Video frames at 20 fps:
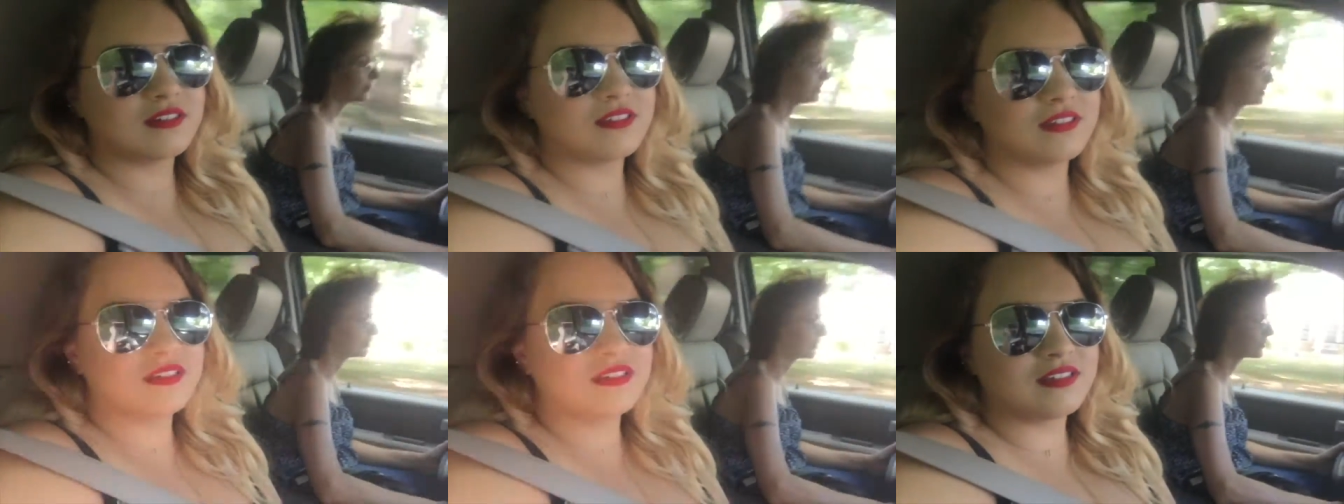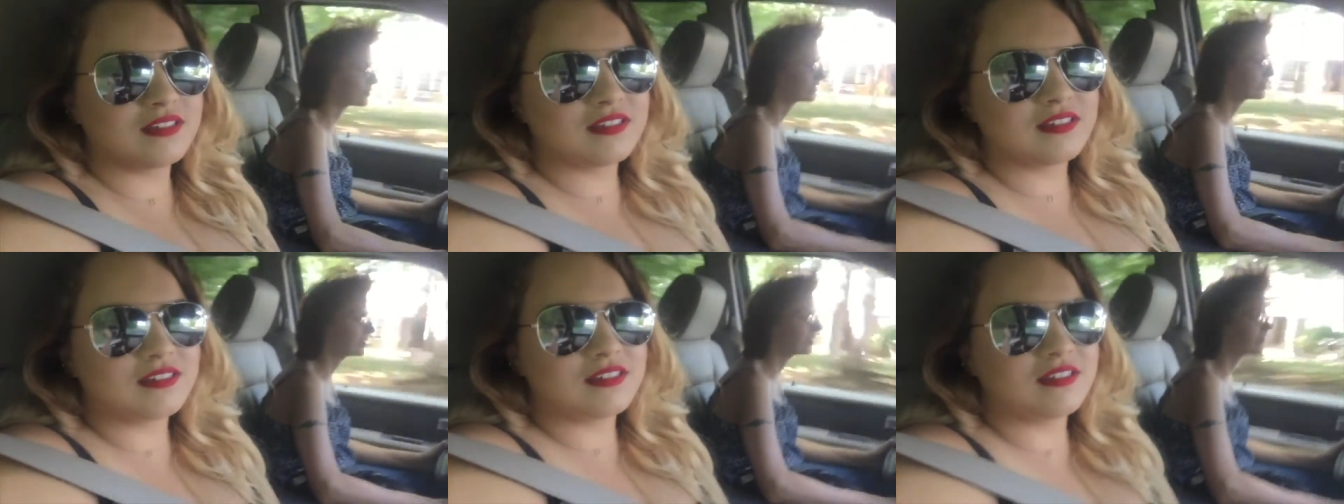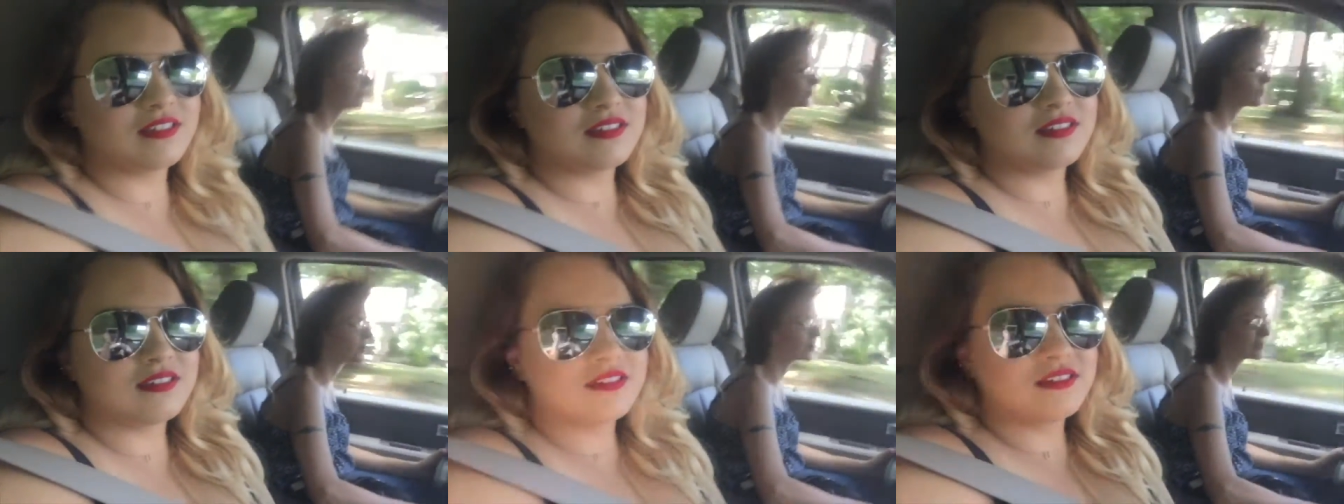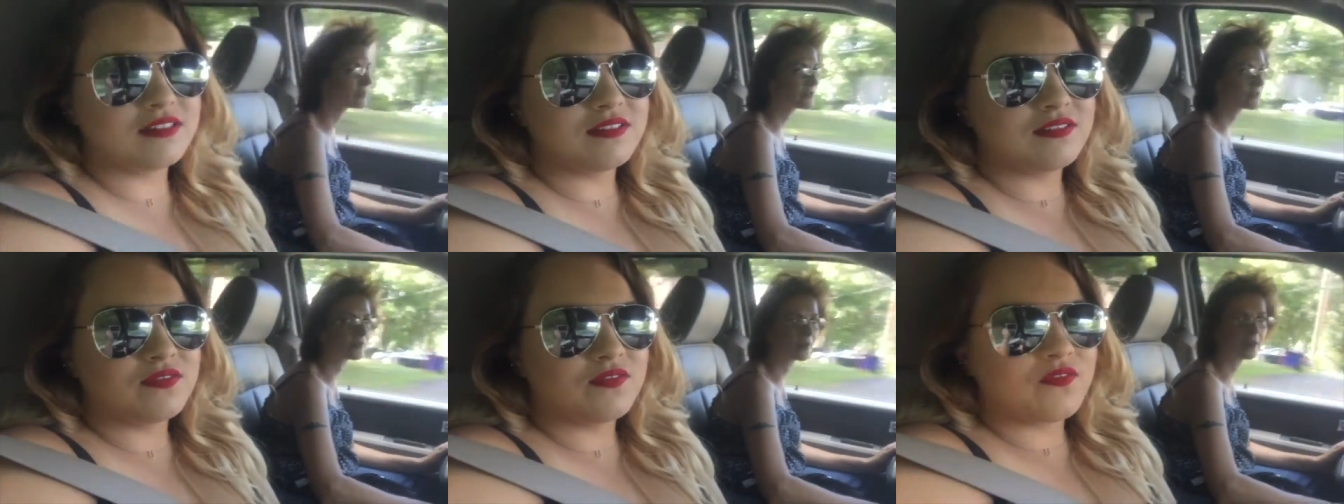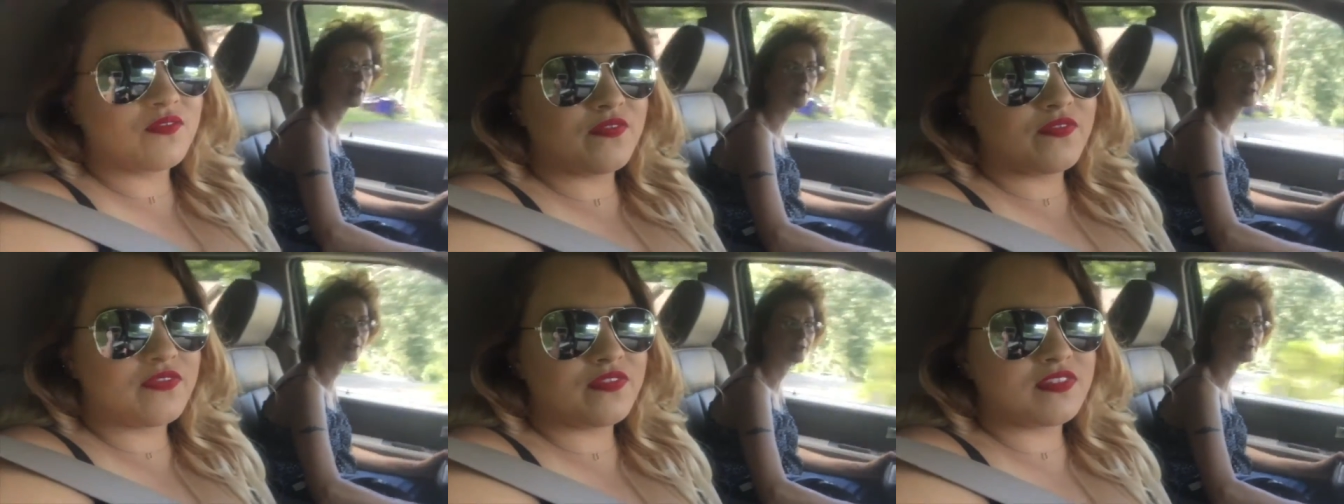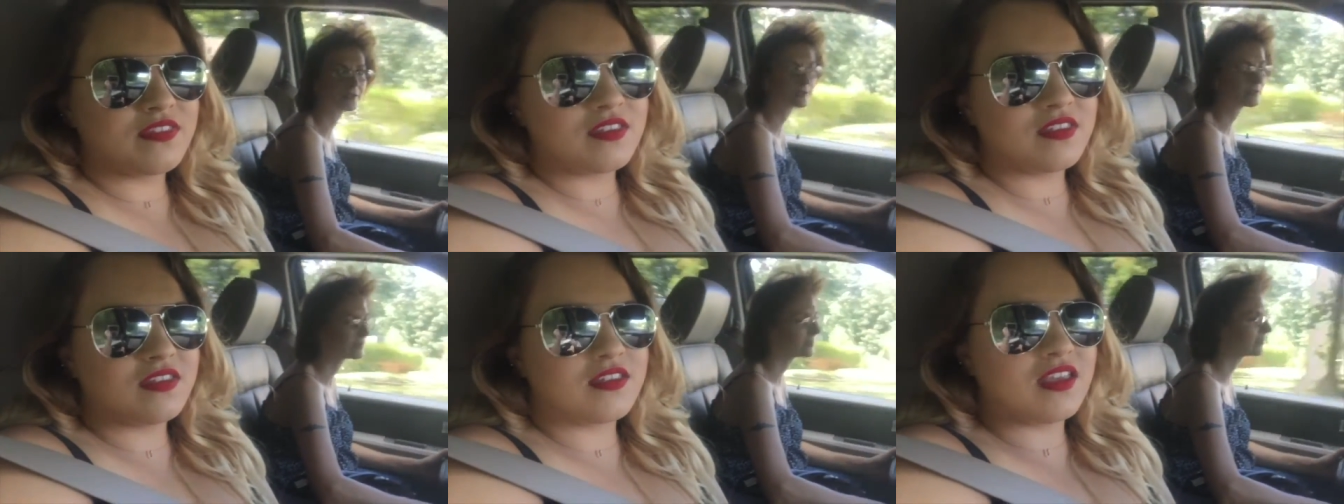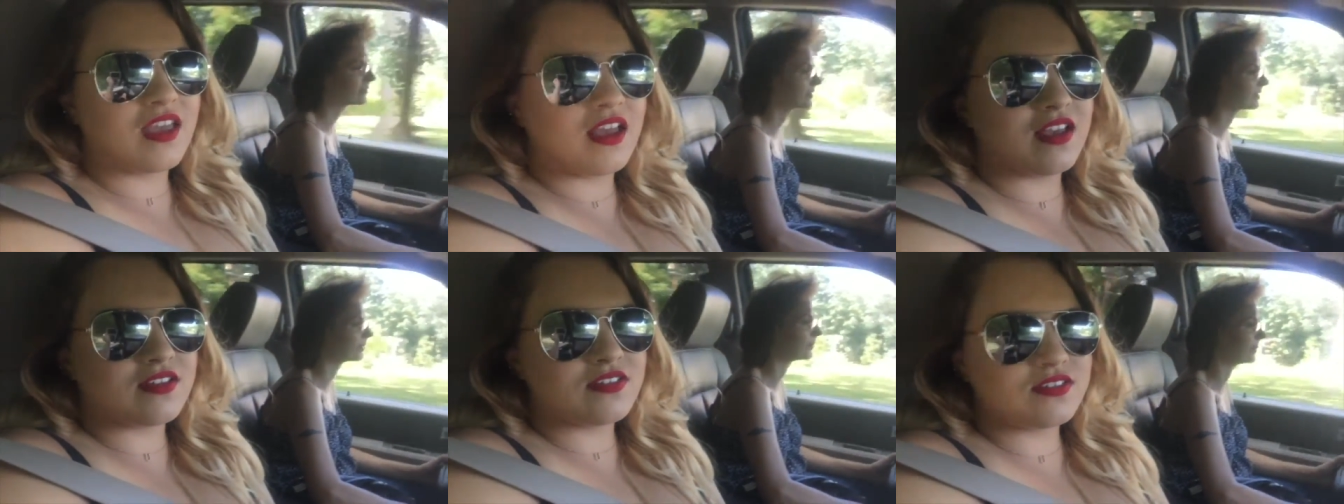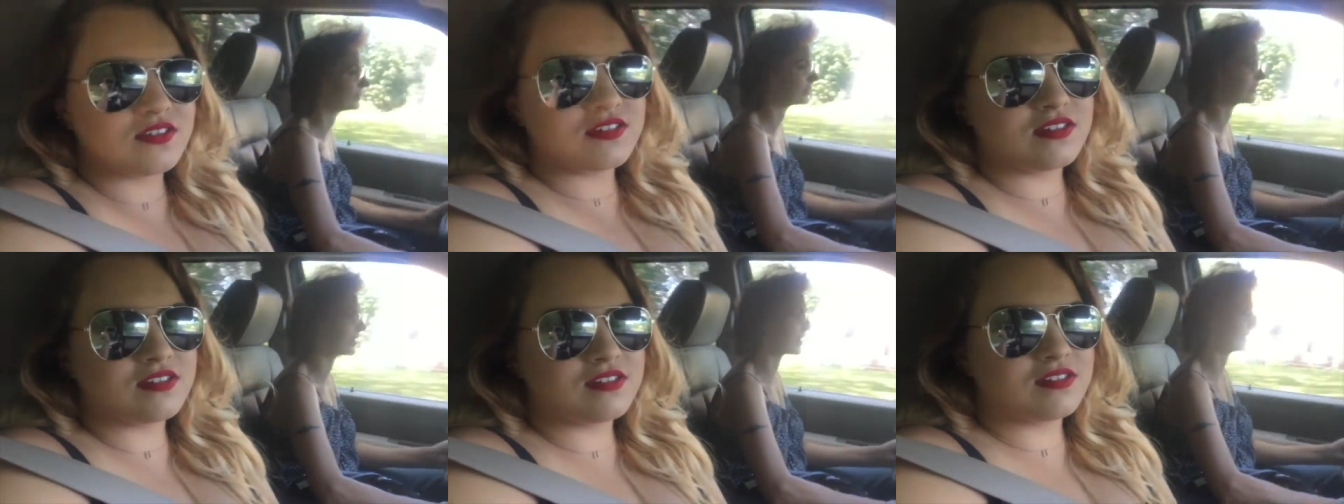Oh, you only live once, right? Yes. I mean, you're